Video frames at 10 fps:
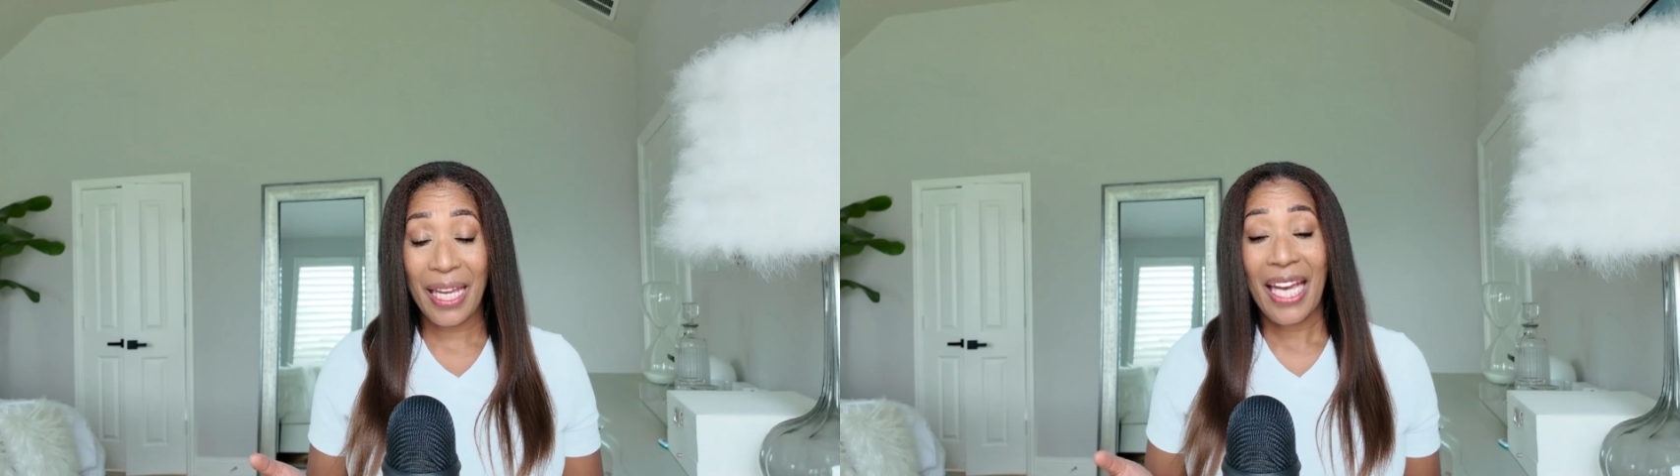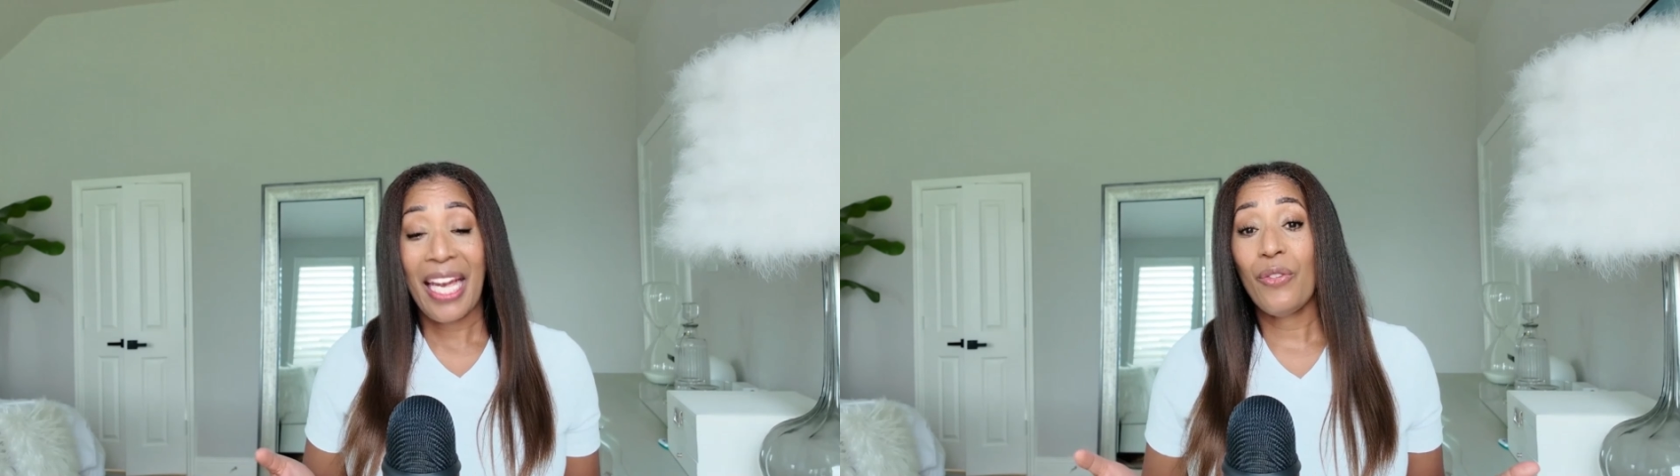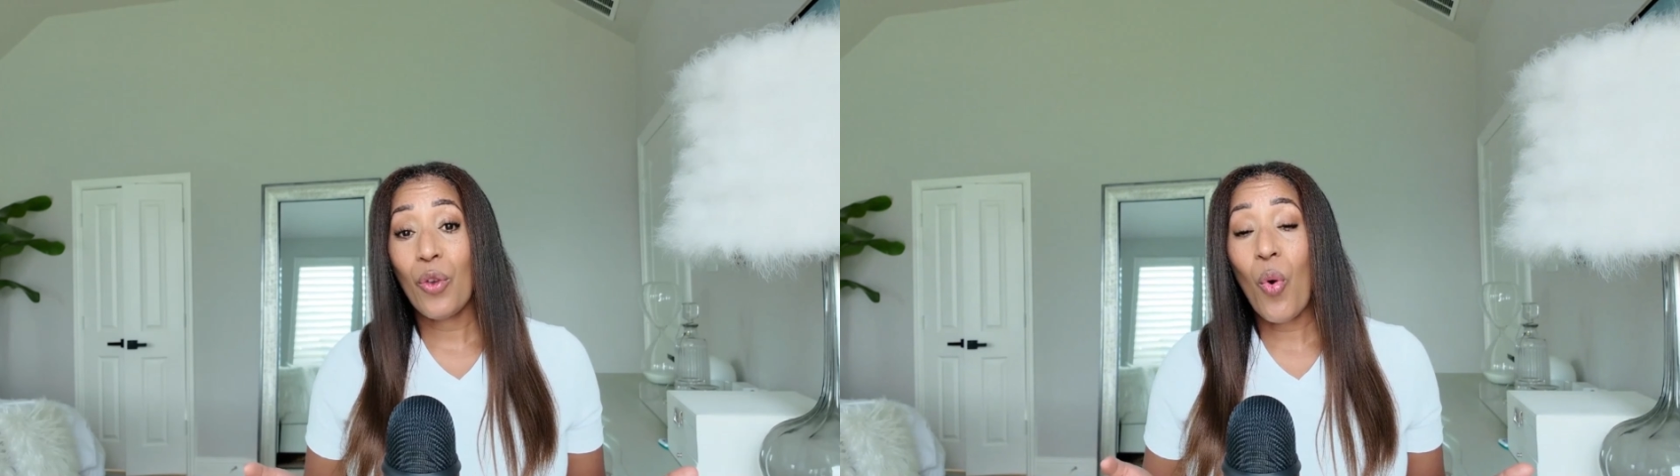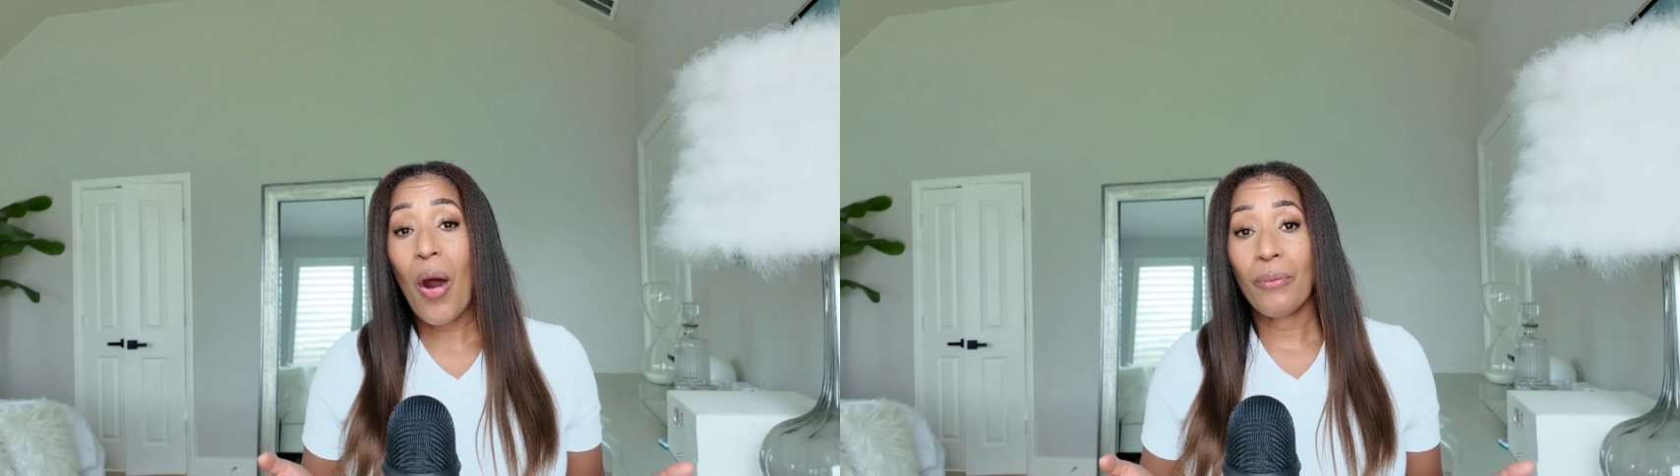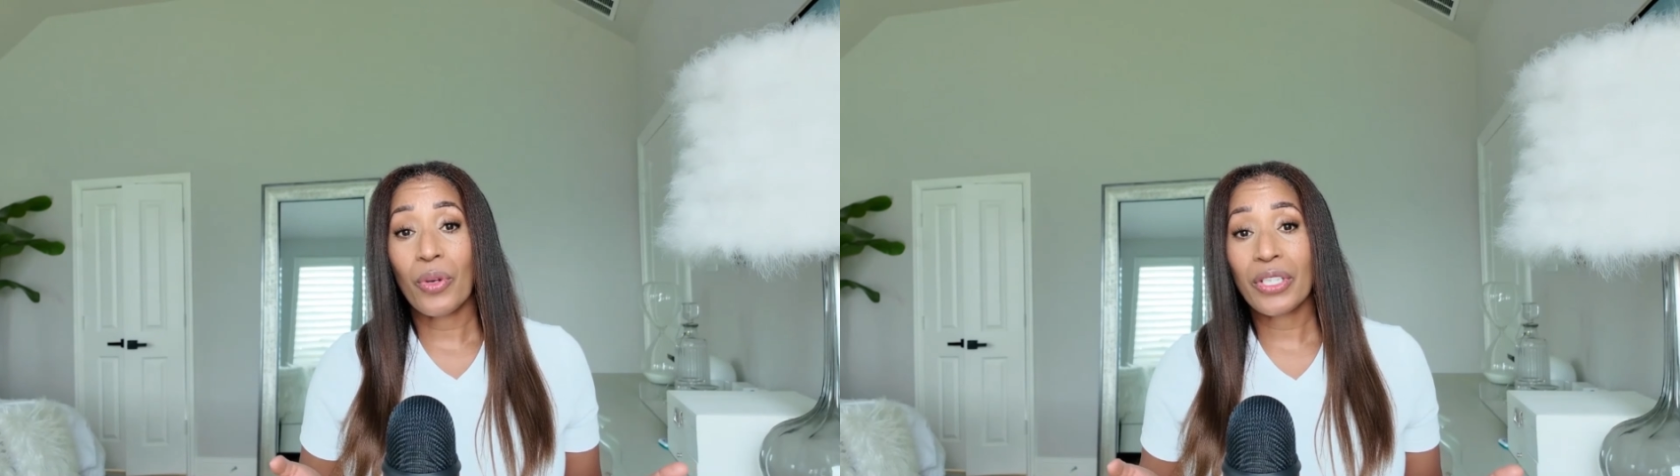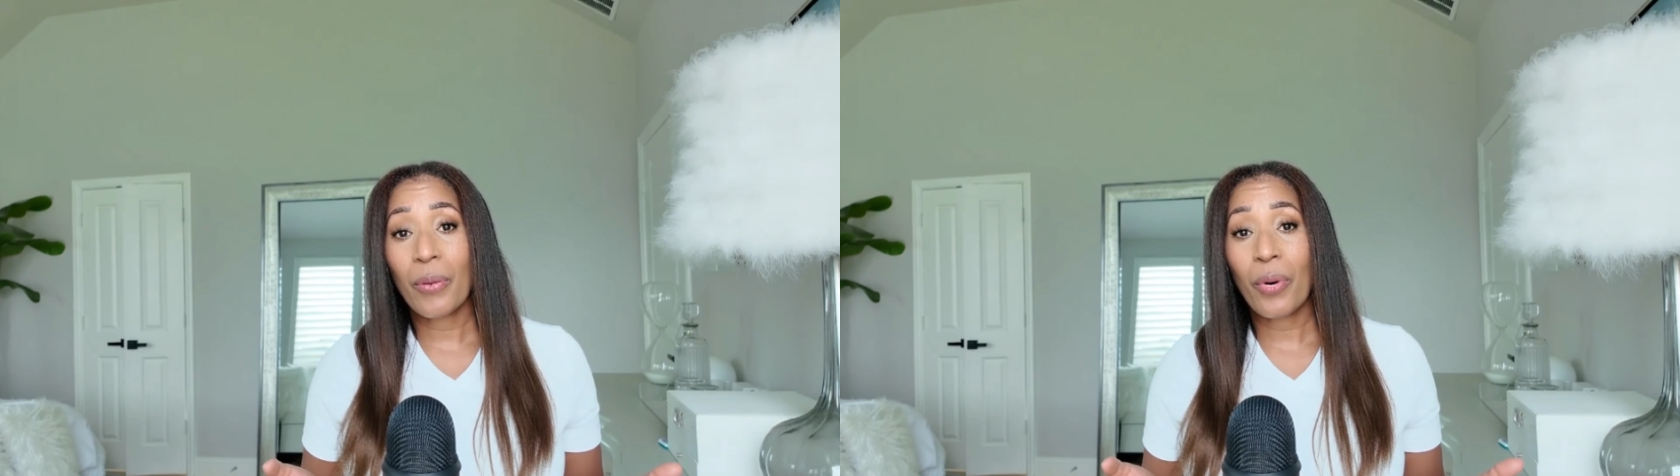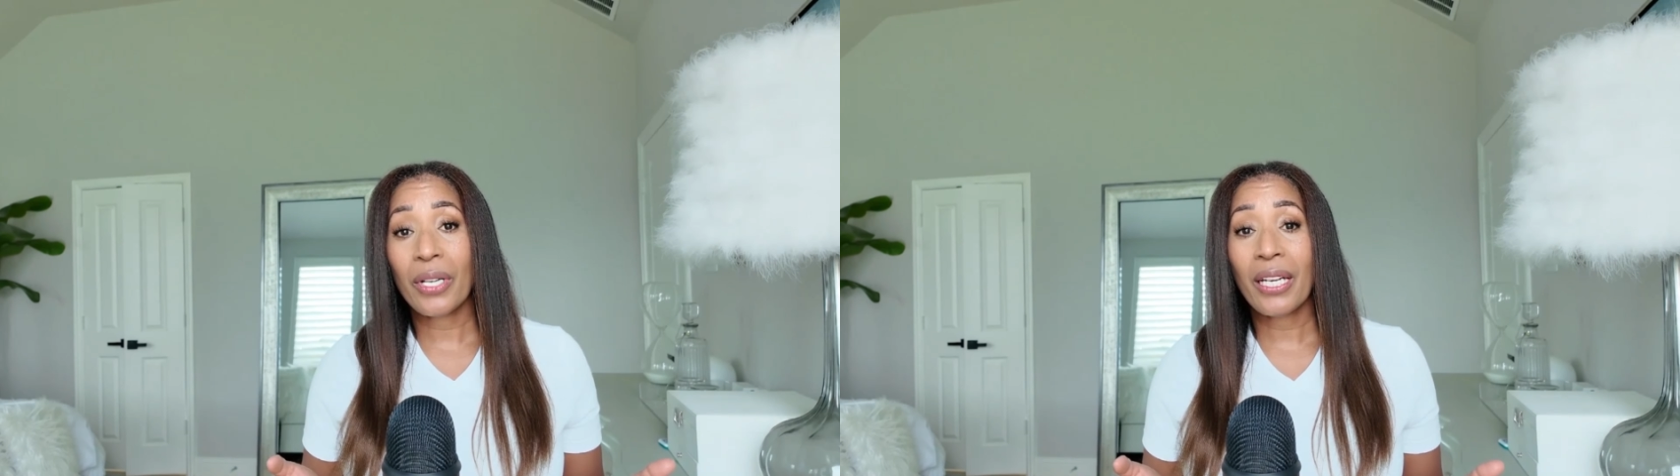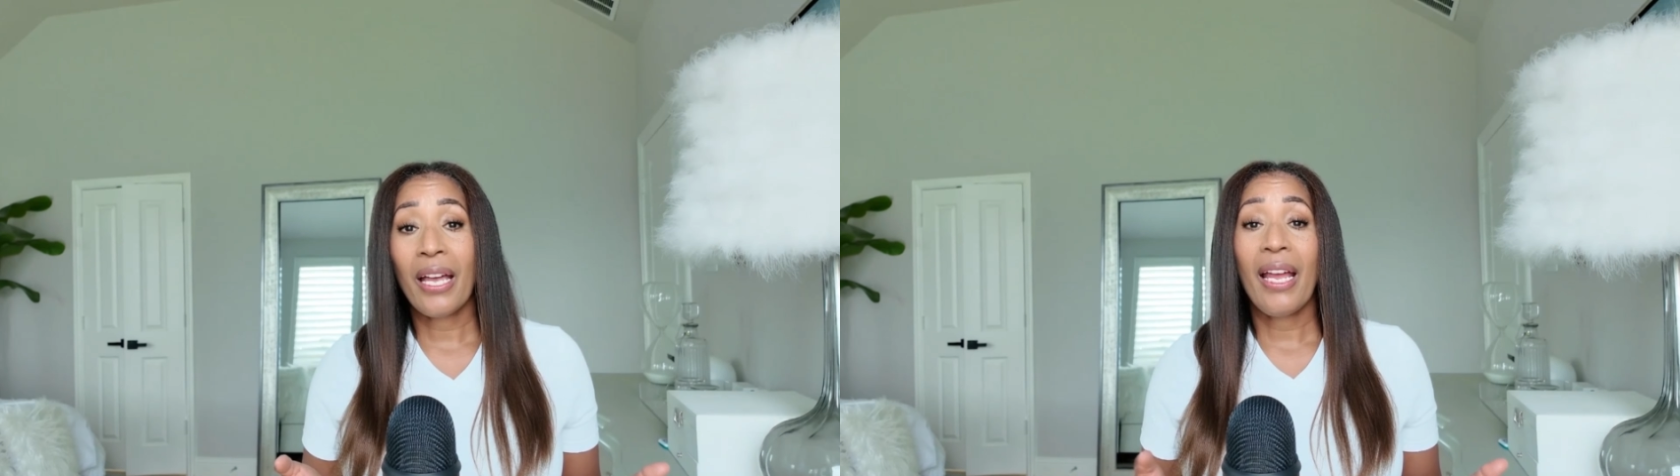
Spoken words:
And if you want more support